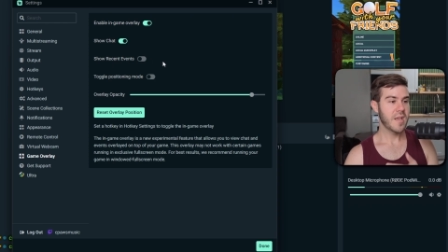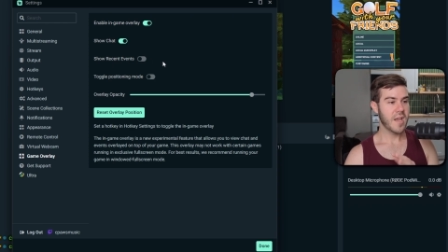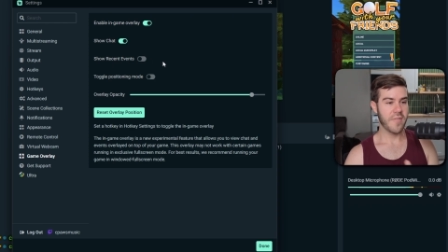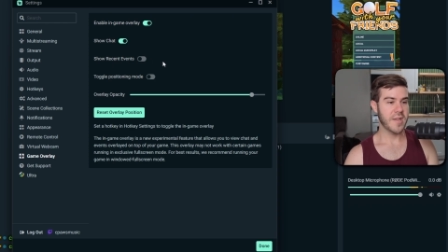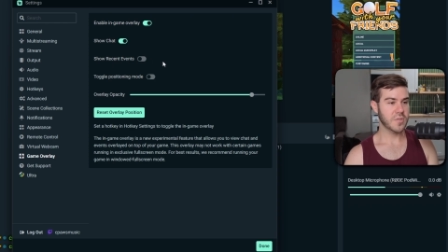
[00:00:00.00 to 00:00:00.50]

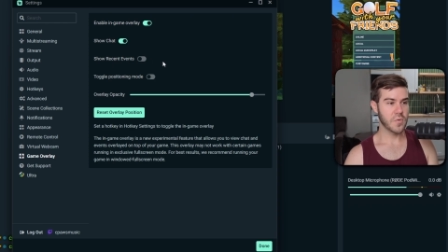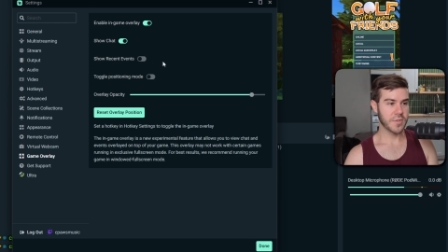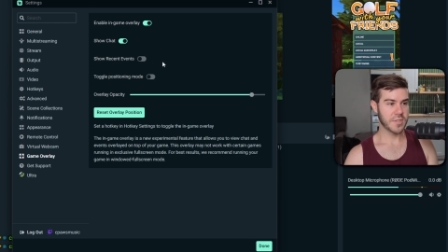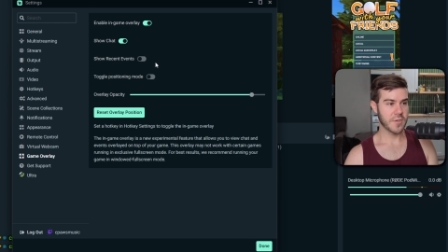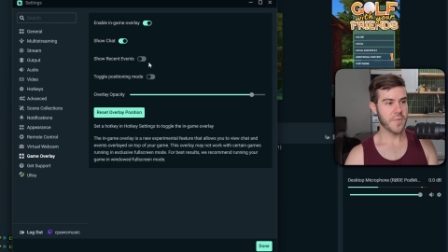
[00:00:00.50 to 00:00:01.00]
and that's
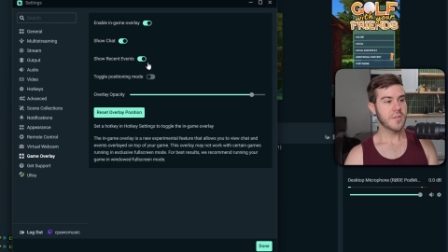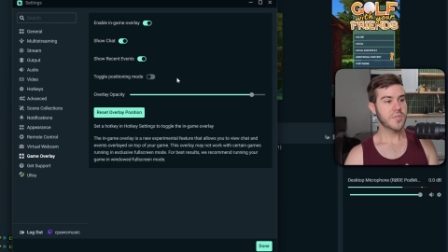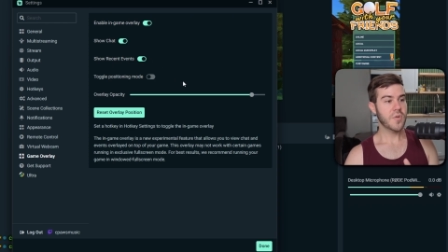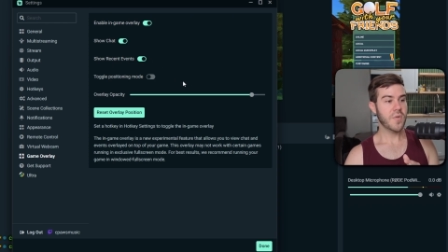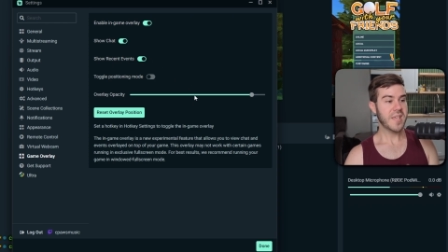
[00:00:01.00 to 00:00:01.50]
cool too.
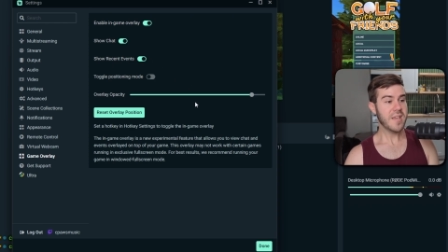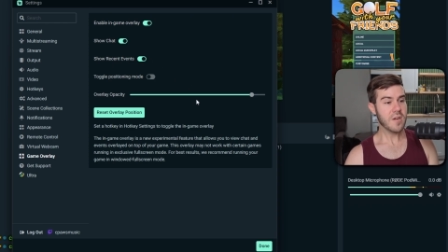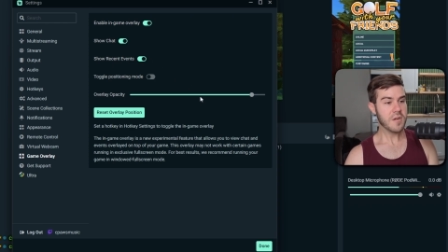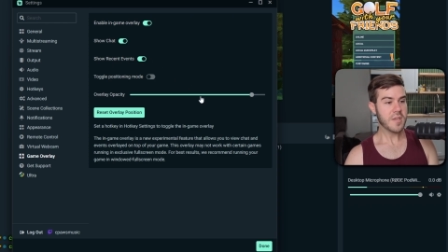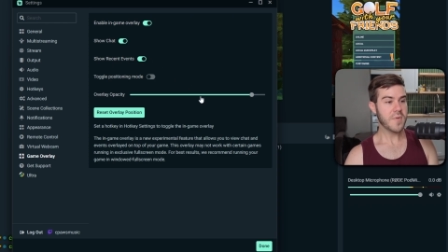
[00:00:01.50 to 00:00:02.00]
So
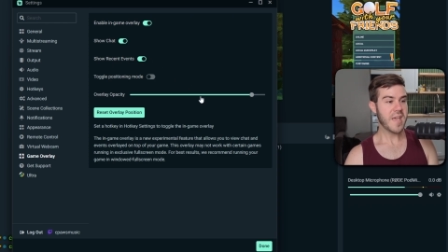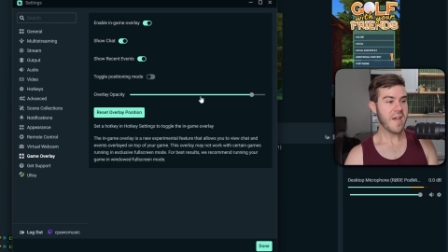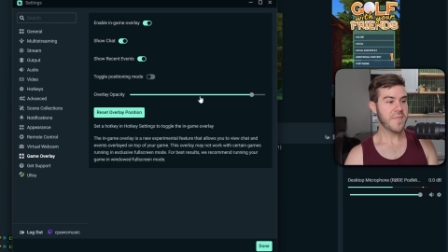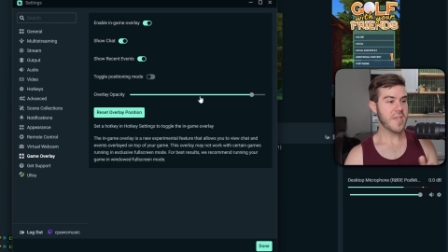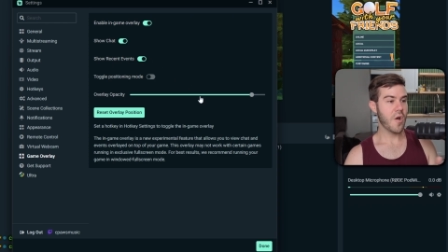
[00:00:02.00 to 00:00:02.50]
here we
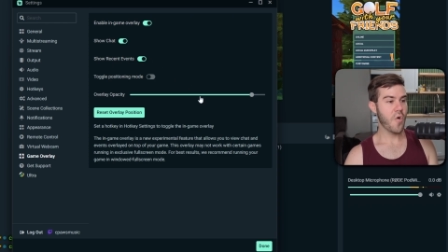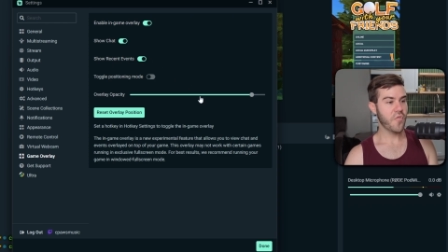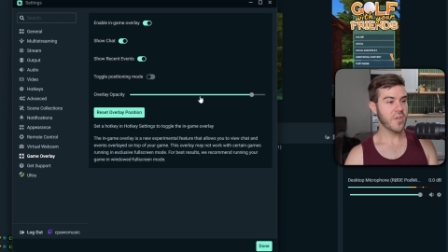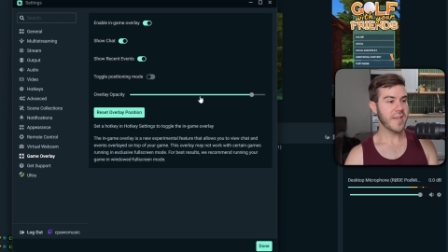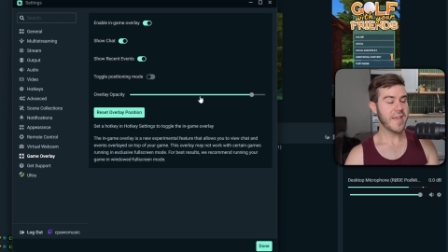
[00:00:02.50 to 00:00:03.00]
have the
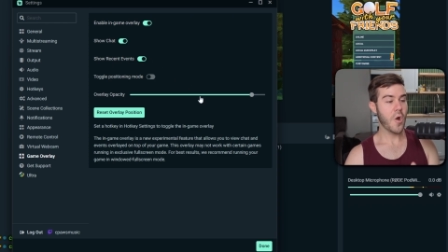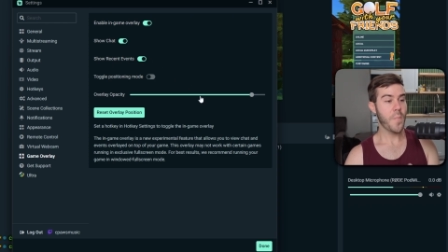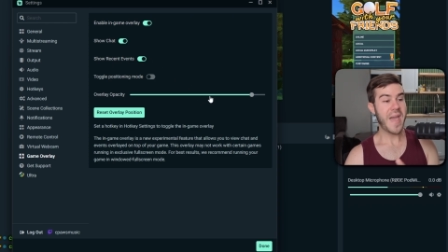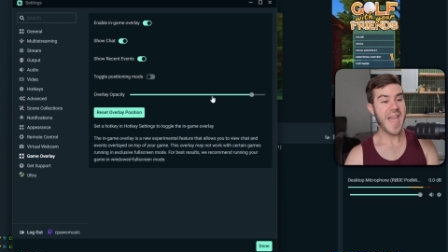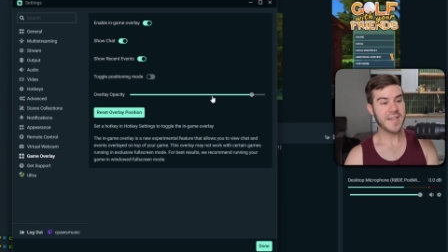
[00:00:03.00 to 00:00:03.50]
overlay
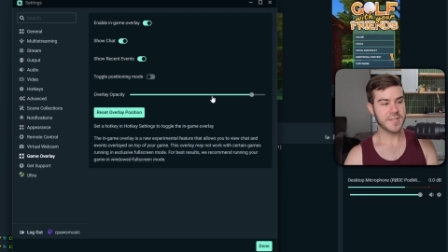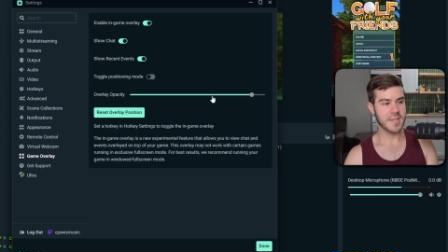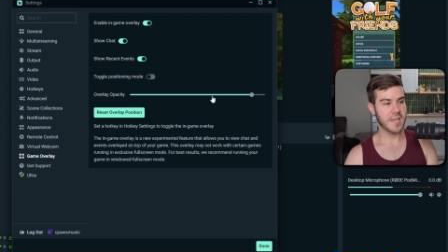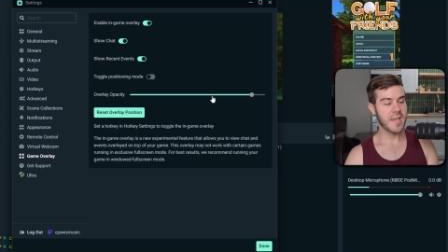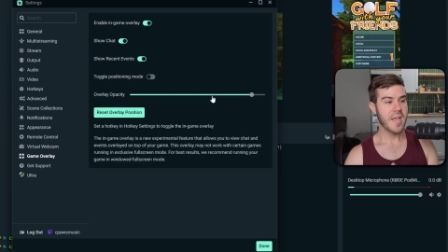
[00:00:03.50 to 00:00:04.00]

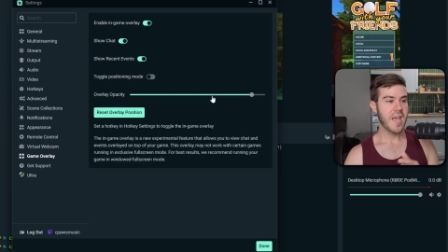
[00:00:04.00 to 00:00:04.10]
opacity.